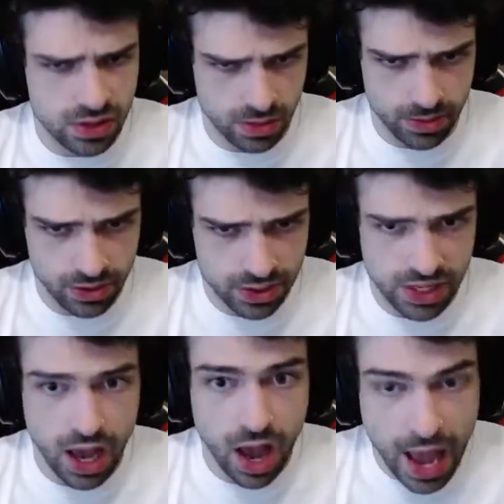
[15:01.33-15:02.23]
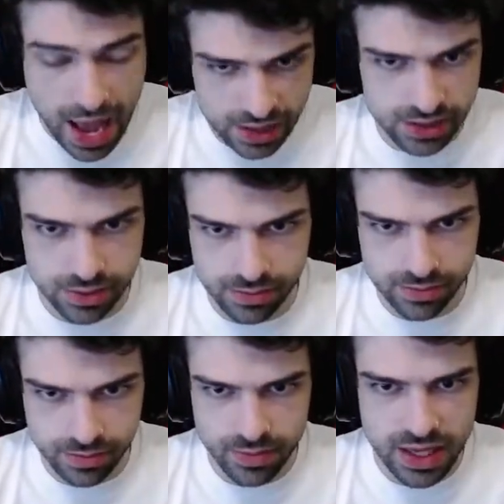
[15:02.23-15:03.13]
abilities as
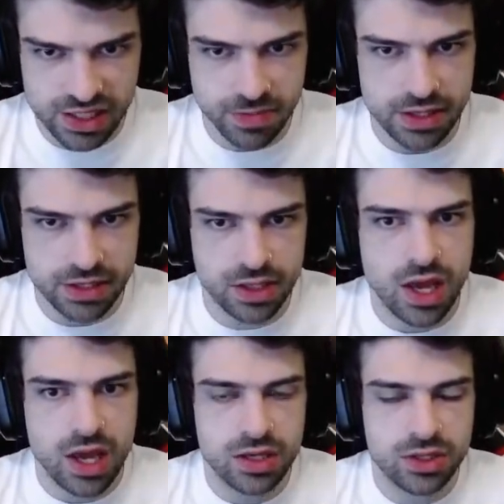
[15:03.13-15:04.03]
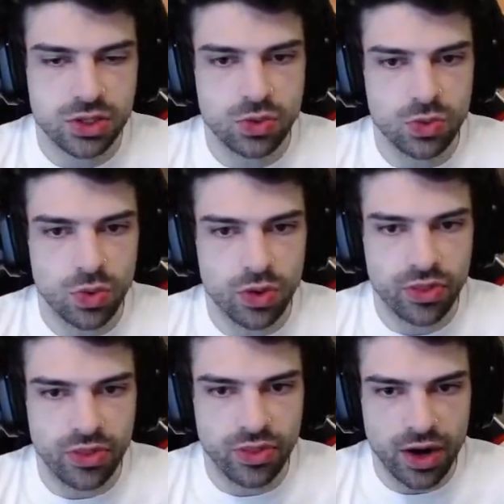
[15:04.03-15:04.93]
expected to
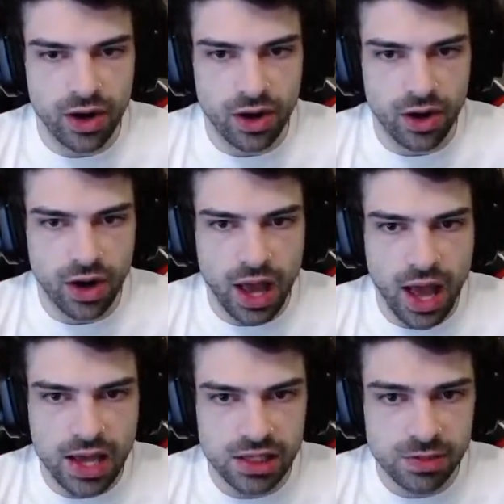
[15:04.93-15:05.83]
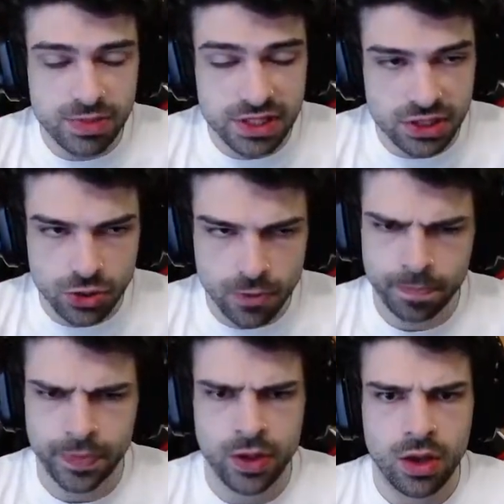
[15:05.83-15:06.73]
their highest potential.
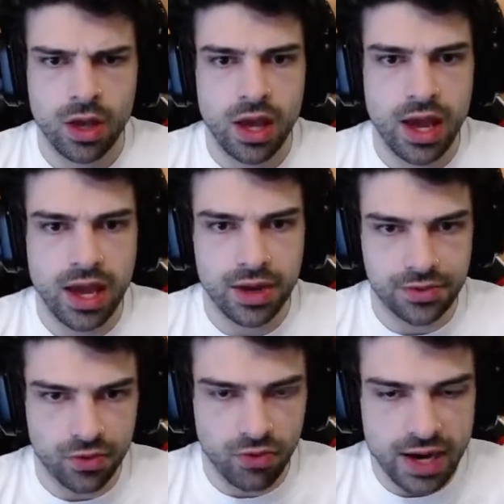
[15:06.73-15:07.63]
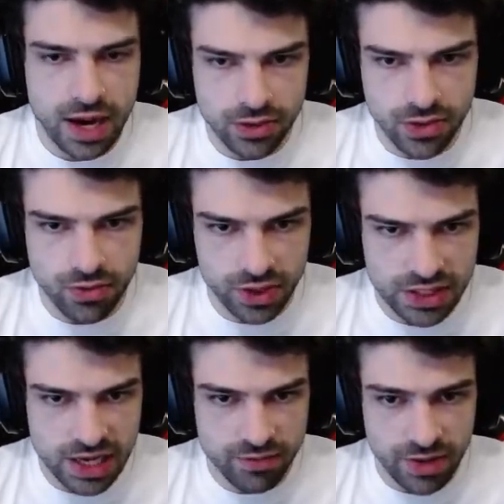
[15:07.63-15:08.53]
And right now you can really
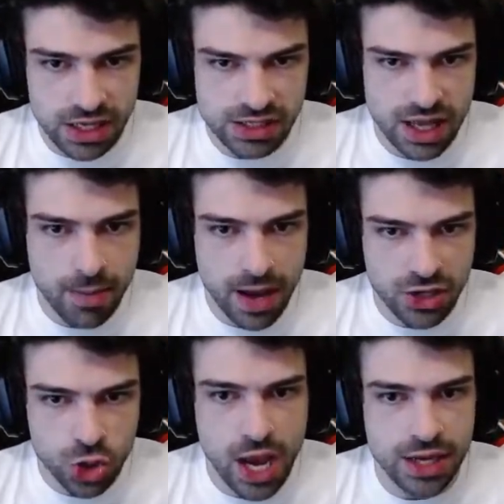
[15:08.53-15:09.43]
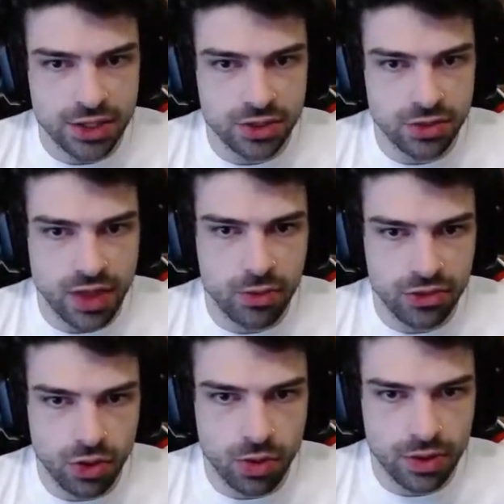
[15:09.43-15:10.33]
take advantage of that by trying to do that with
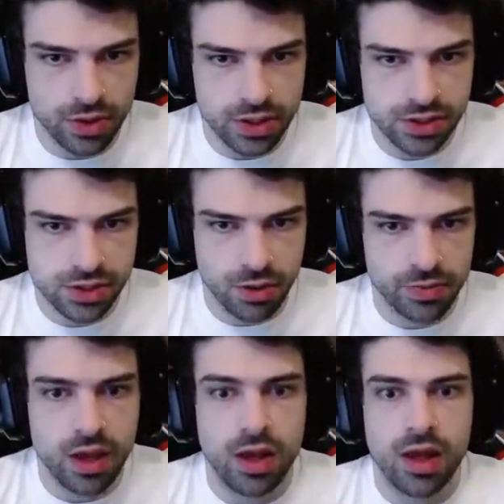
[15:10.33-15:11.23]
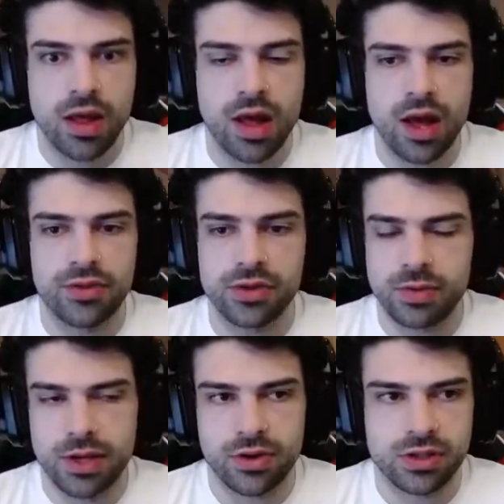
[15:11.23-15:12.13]
your abilities. So those are
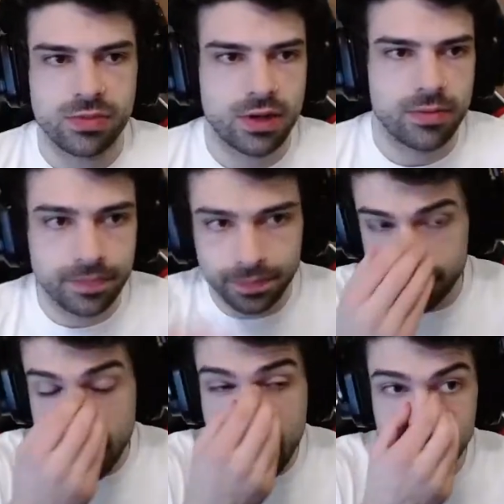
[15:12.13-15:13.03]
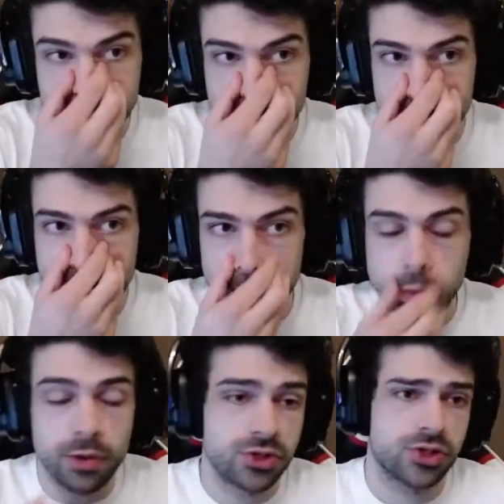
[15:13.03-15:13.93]
my thoughts about how to
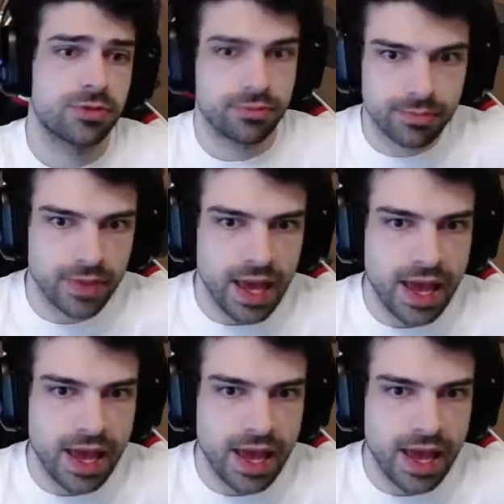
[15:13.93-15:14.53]
push A